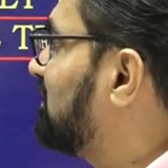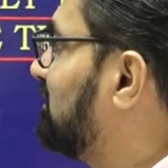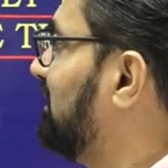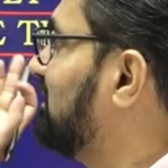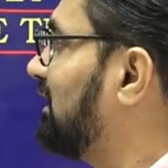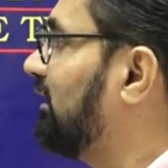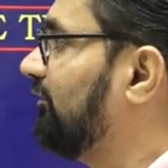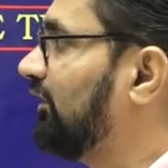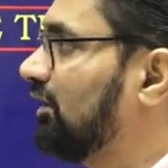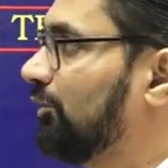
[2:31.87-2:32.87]
things are
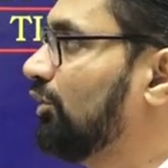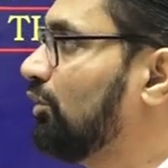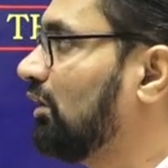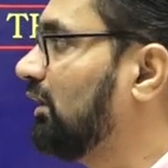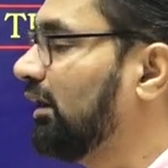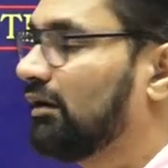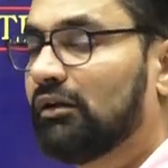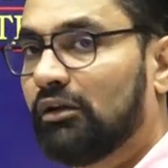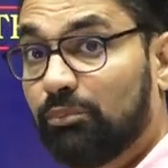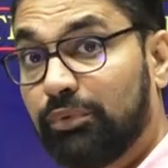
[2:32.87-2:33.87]
difficult we do not dare.
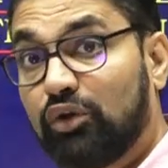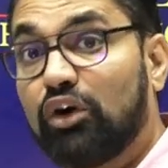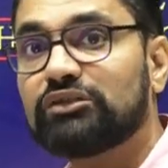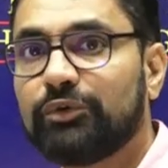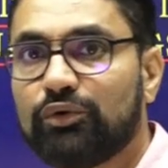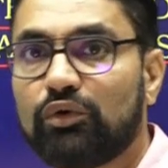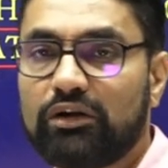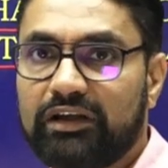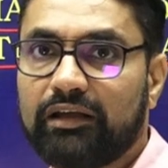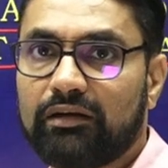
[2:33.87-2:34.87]
Because we do
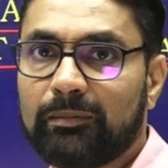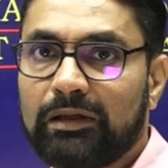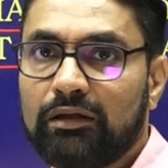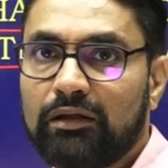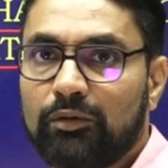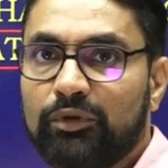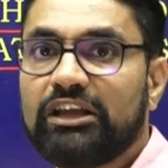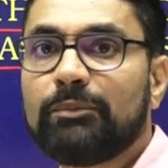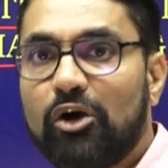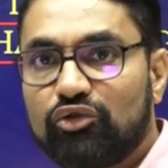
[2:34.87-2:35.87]
not dare, we
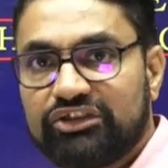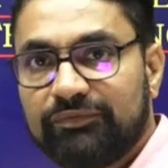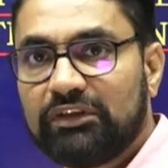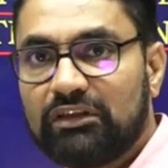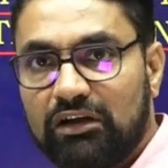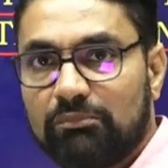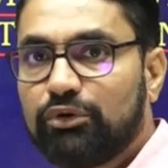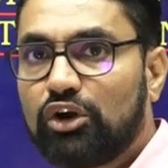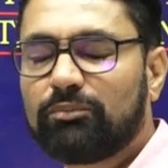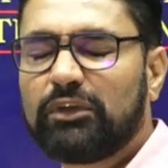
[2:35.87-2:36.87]
keep our ship in the
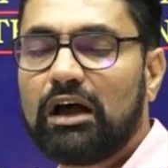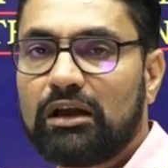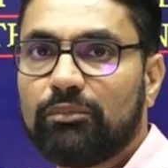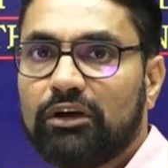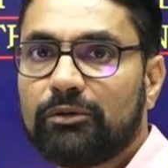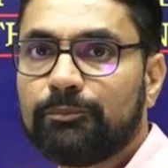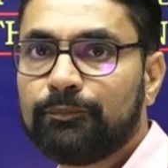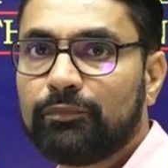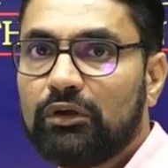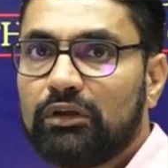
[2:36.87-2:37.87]
comfort of the harbor.
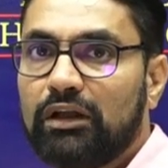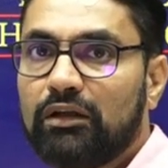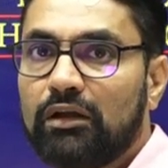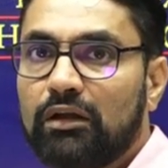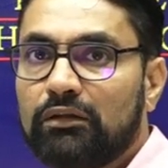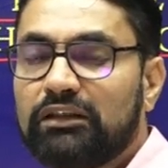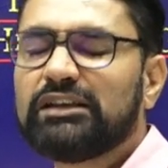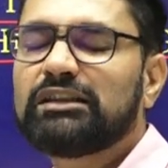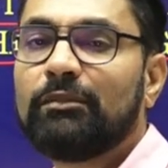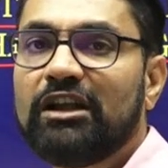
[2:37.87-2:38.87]
Okay,
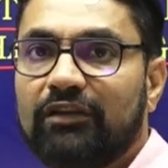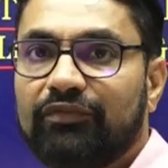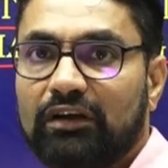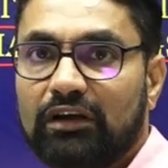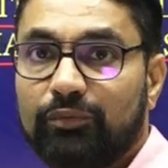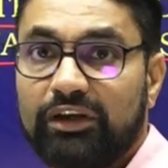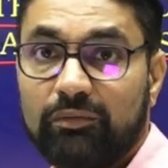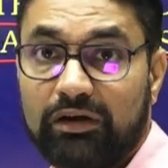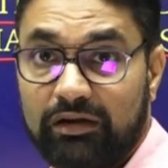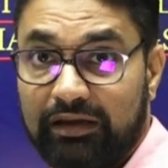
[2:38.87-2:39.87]
things remain difficult. We
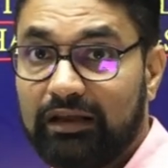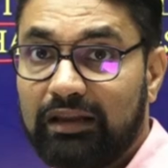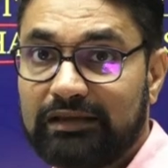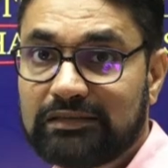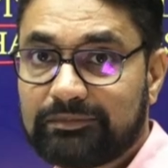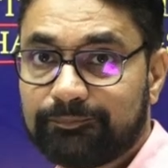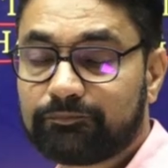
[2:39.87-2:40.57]
never realize,